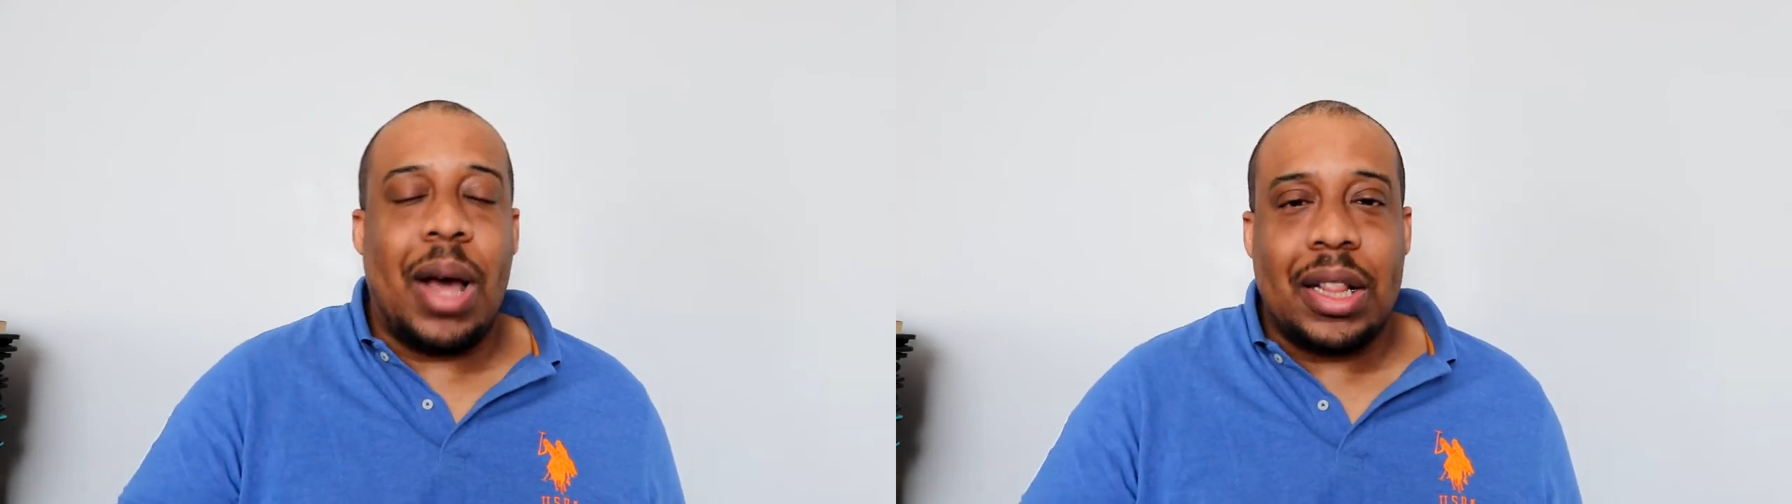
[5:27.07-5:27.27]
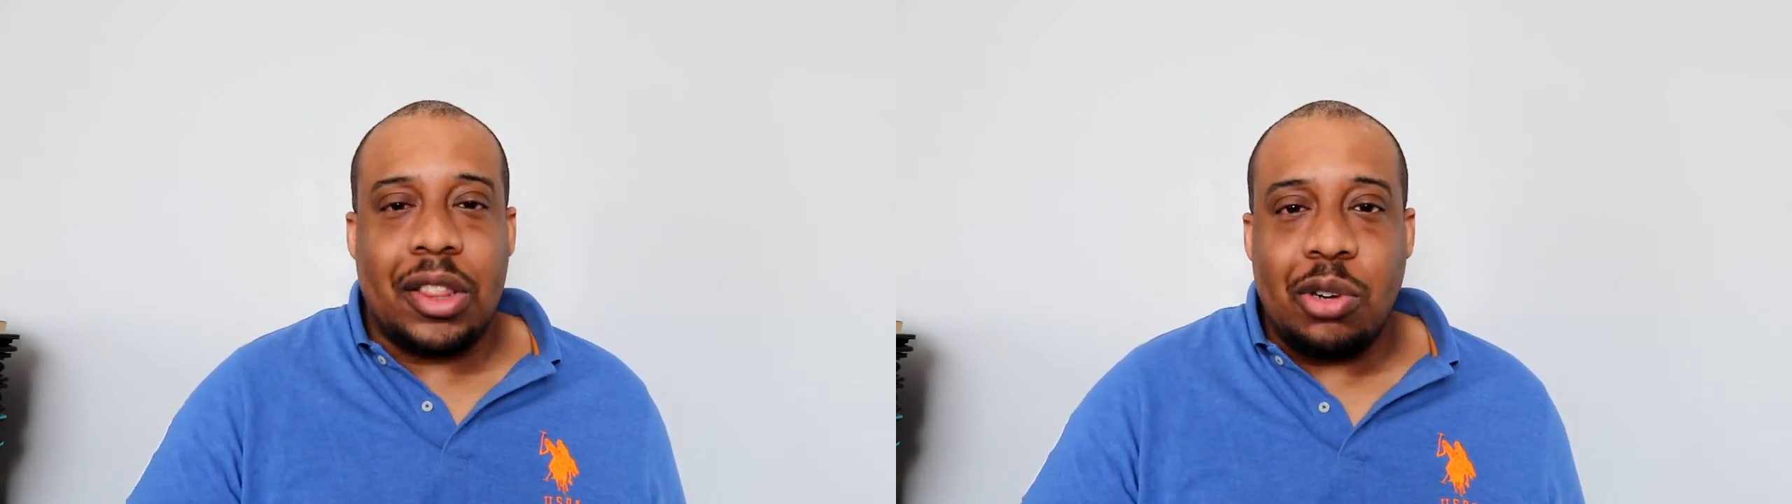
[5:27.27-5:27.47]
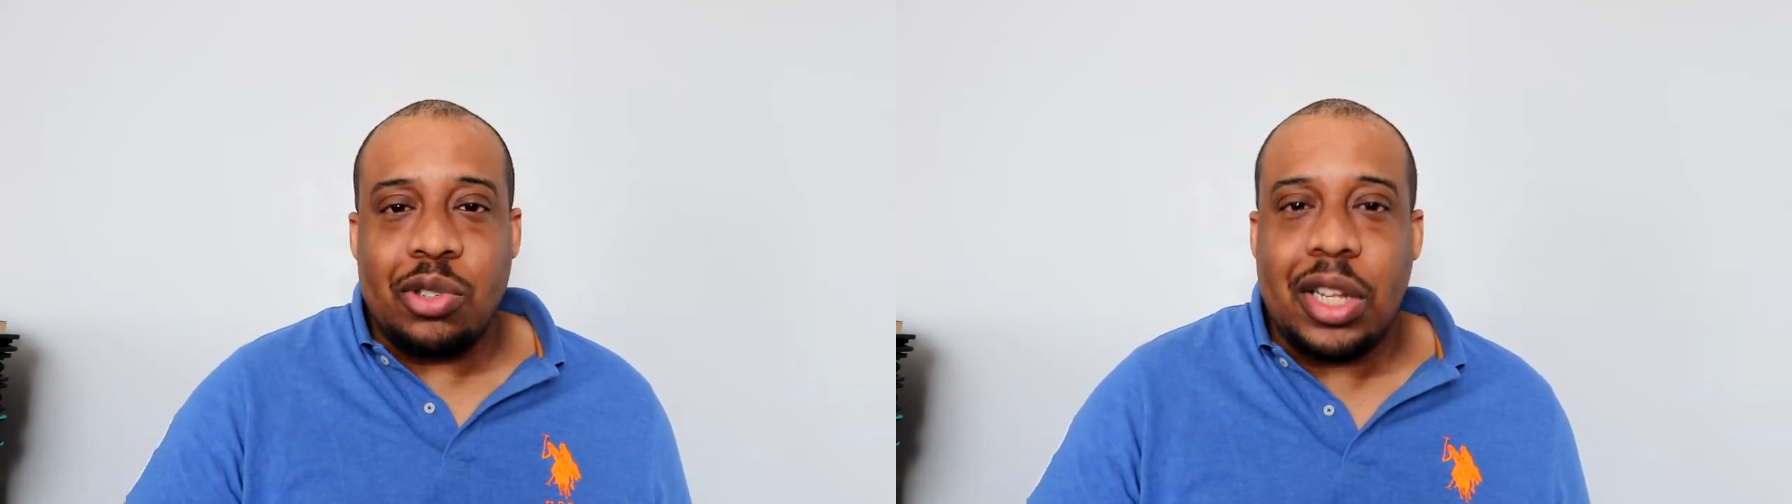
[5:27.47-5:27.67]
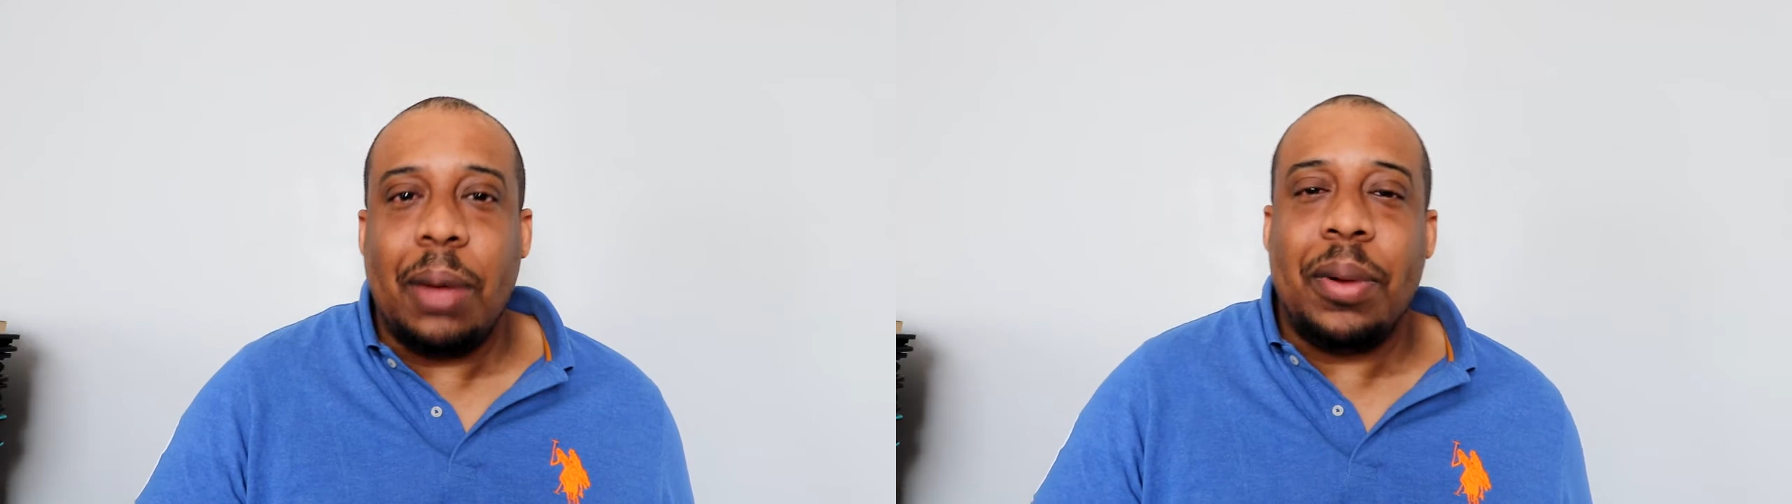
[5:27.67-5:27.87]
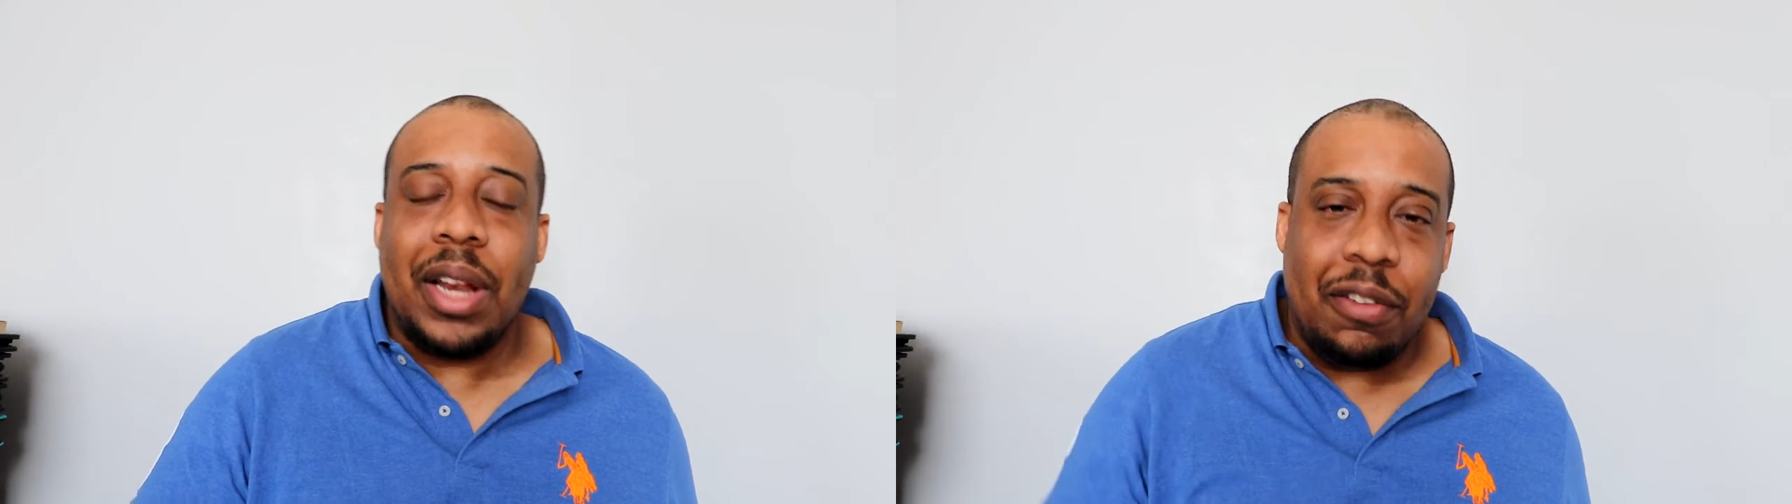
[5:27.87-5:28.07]
at those
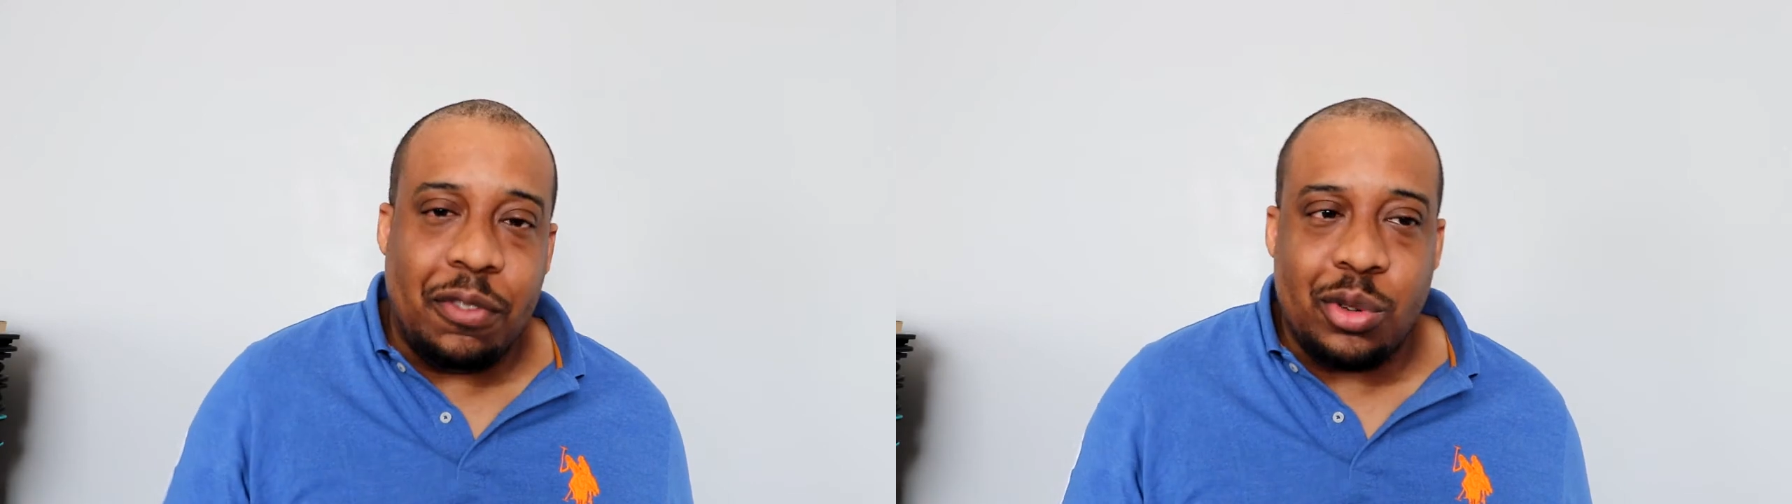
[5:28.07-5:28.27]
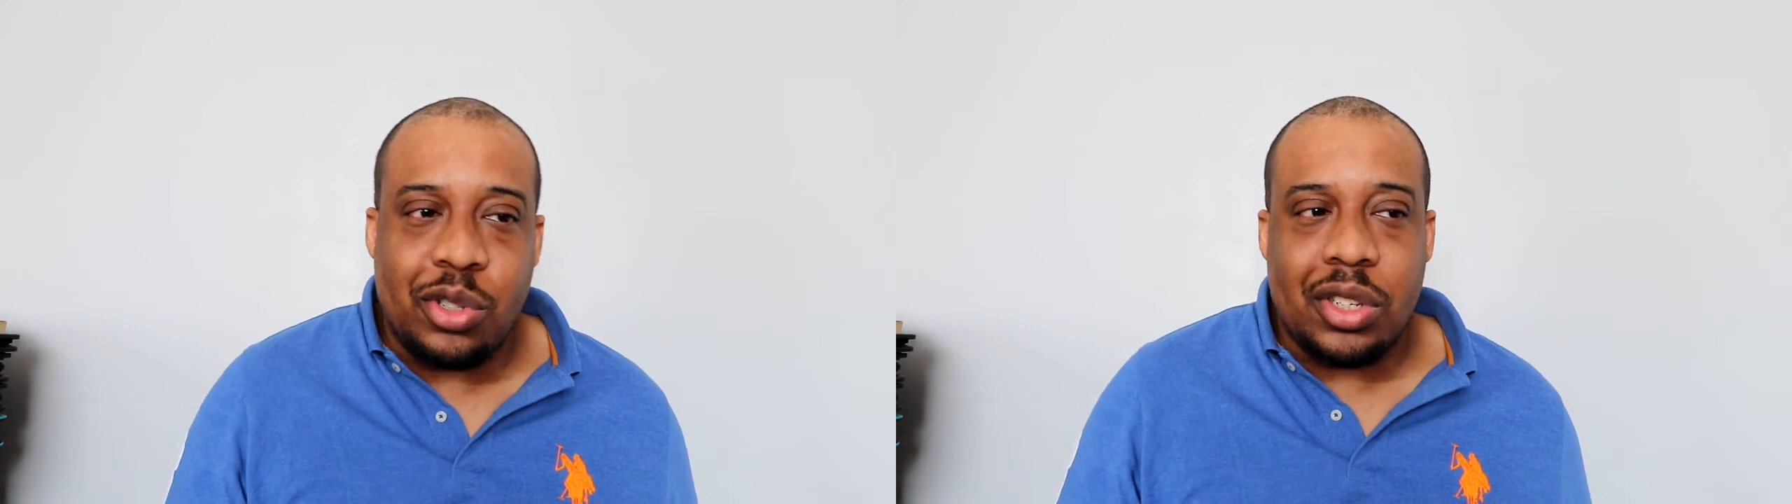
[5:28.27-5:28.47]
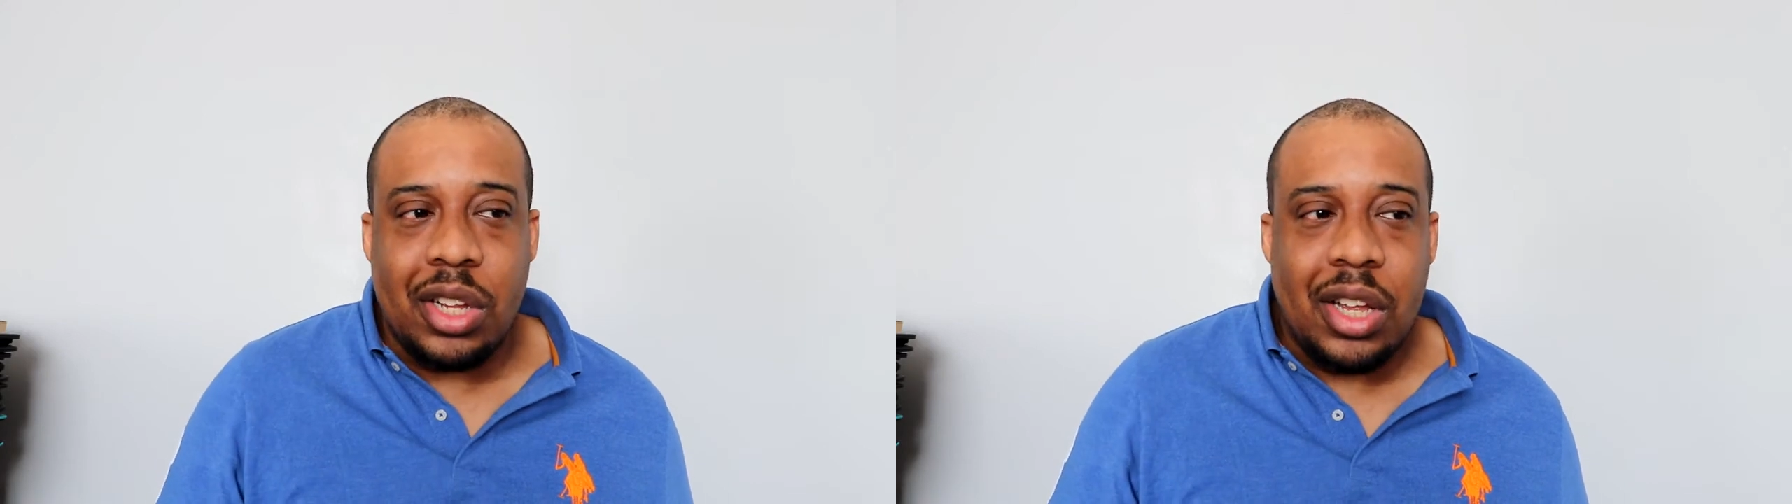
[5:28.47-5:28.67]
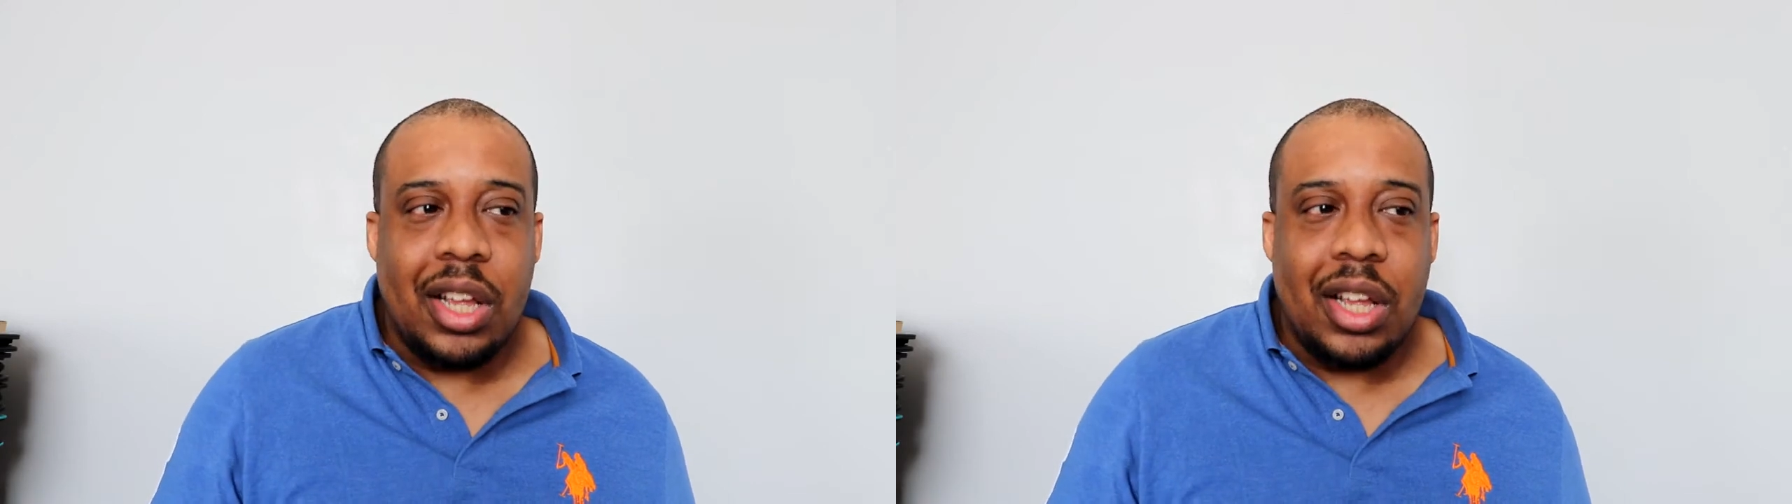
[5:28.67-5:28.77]
type of levels.